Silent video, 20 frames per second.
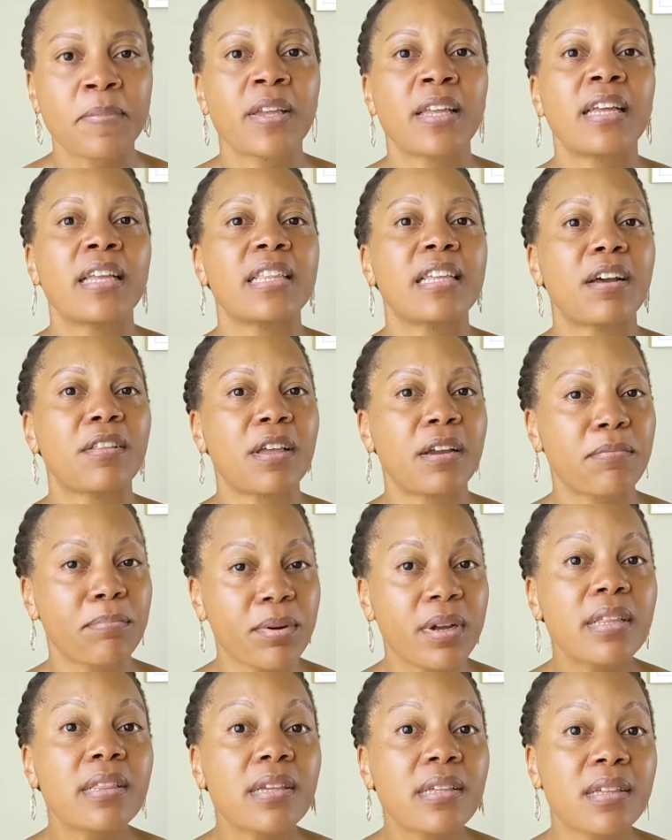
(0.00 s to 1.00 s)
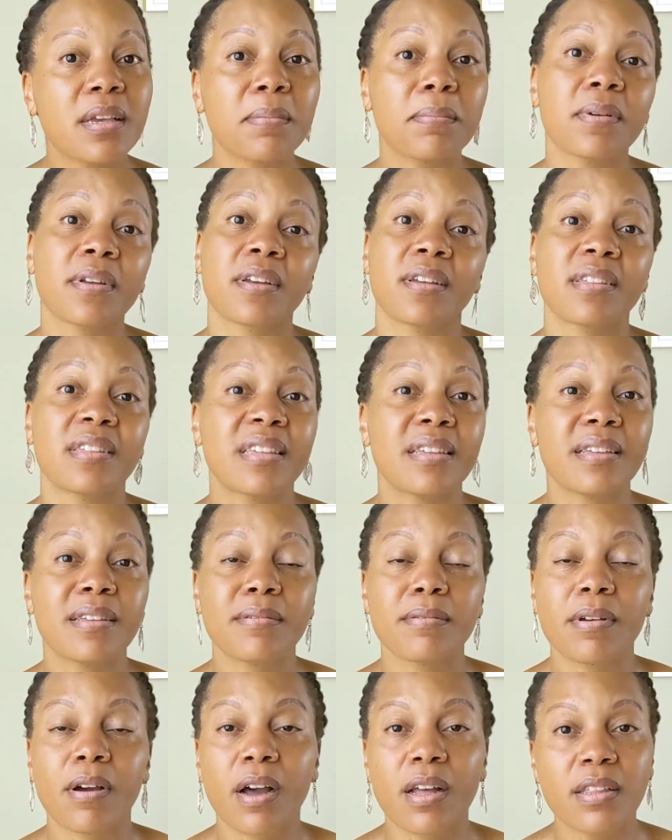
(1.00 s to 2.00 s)
Now, I bring this up because
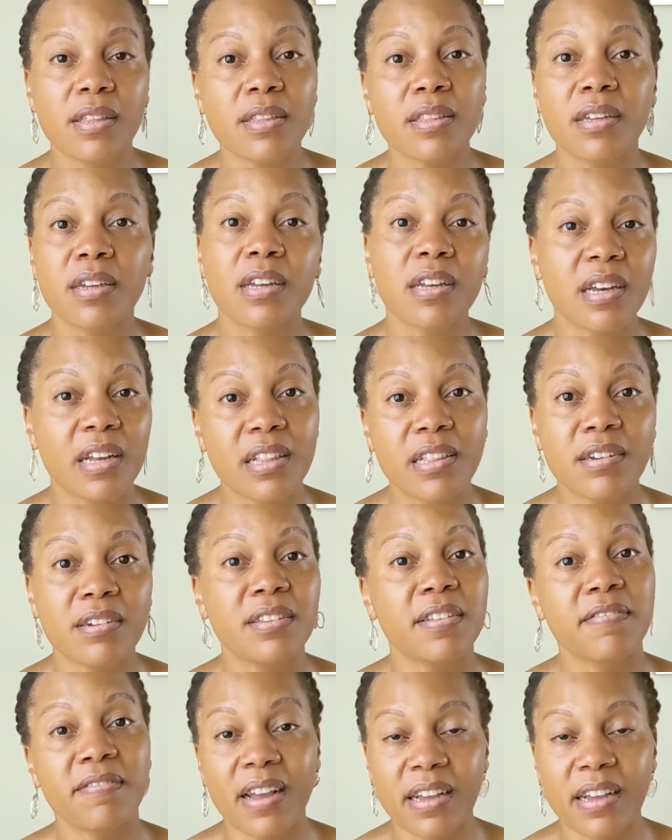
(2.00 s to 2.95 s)
other than color, the fact